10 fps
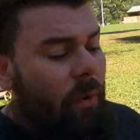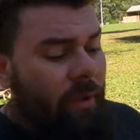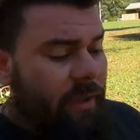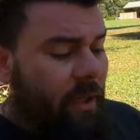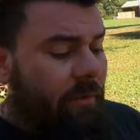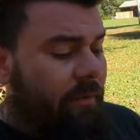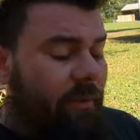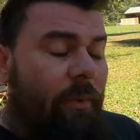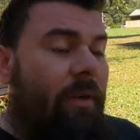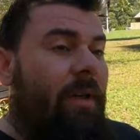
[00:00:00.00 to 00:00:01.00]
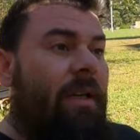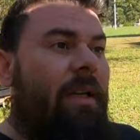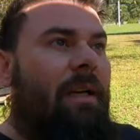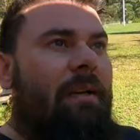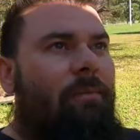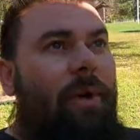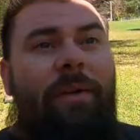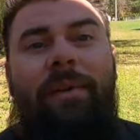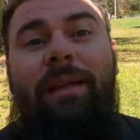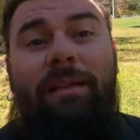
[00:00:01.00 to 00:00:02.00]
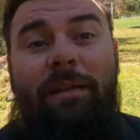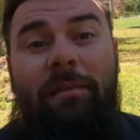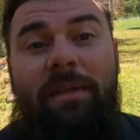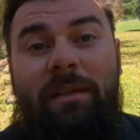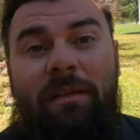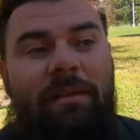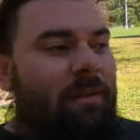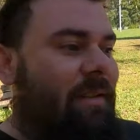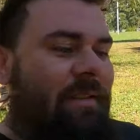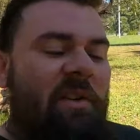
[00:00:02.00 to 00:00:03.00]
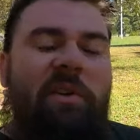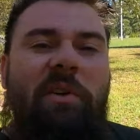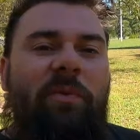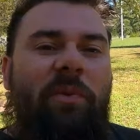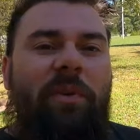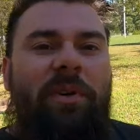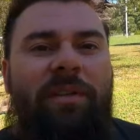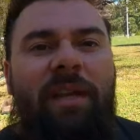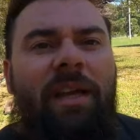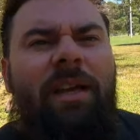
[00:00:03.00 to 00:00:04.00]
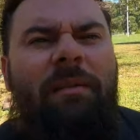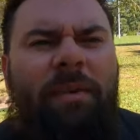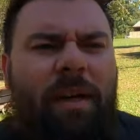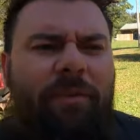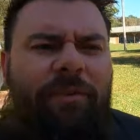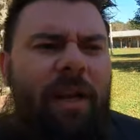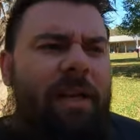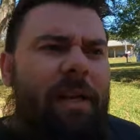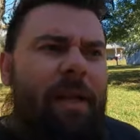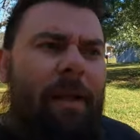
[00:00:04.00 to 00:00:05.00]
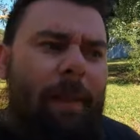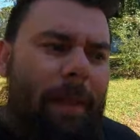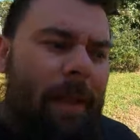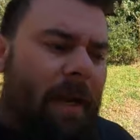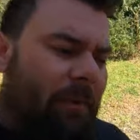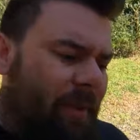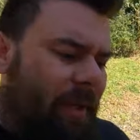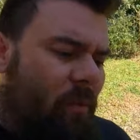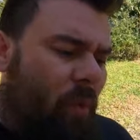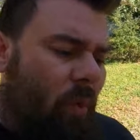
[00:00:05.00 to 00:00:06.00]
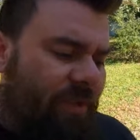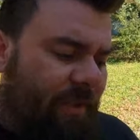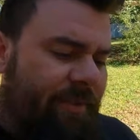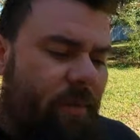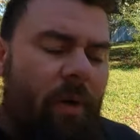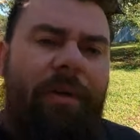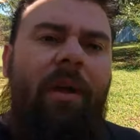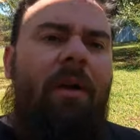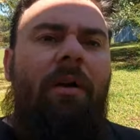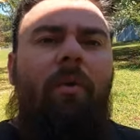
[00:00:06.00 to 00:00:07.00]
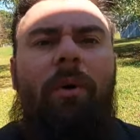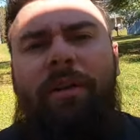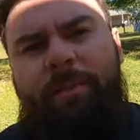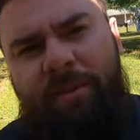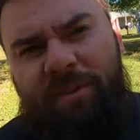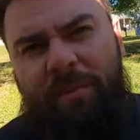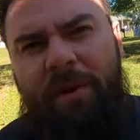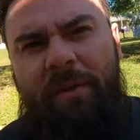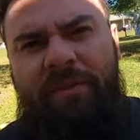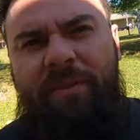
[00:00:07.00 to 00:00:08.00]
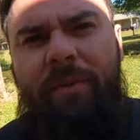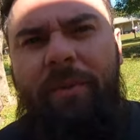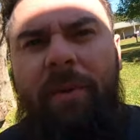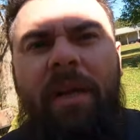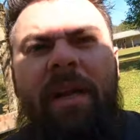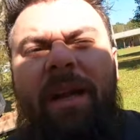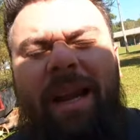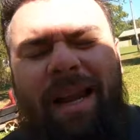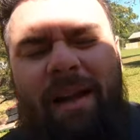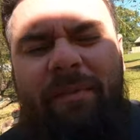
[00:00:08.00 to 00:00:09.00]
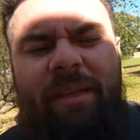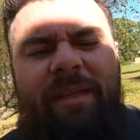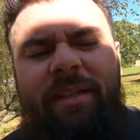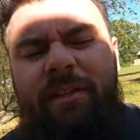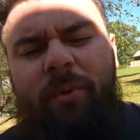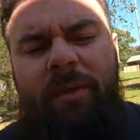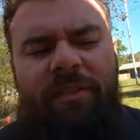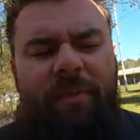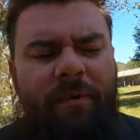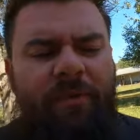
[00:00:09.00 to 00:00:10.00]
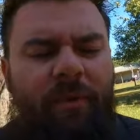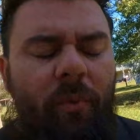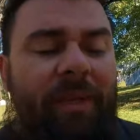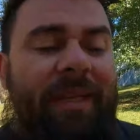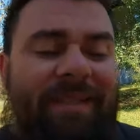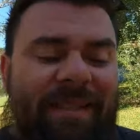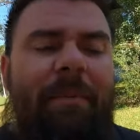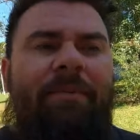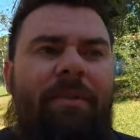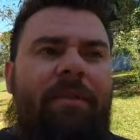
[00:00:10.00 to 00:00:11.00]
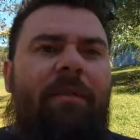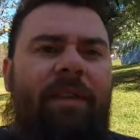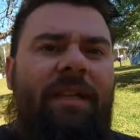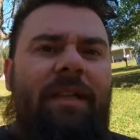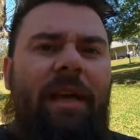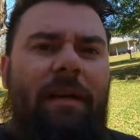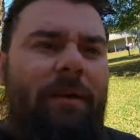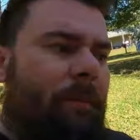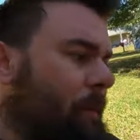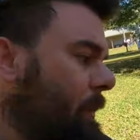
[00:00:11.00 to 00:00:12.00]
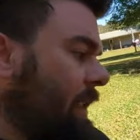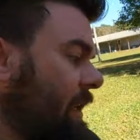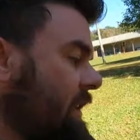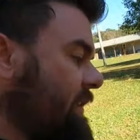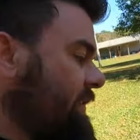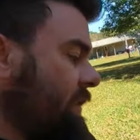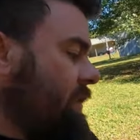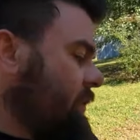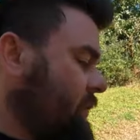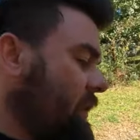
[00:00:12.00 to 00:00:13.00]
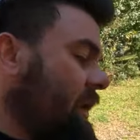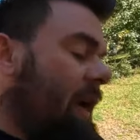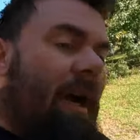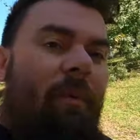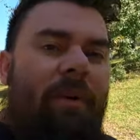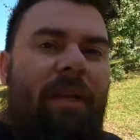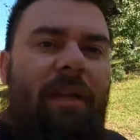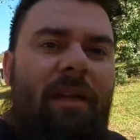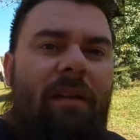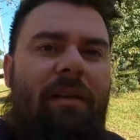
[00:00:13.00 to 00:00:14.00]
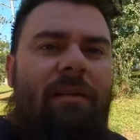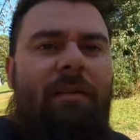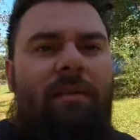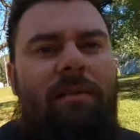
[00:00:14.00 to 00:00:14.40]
Ordered a cover for it. Uh, I'm waiting on that to come in. And I still don't know if it works. But I was trying it out. Everything seems to work. The auger works, pushes pellets through. Everything does what it's supposed to with the exception of the igniter. So I went ahead,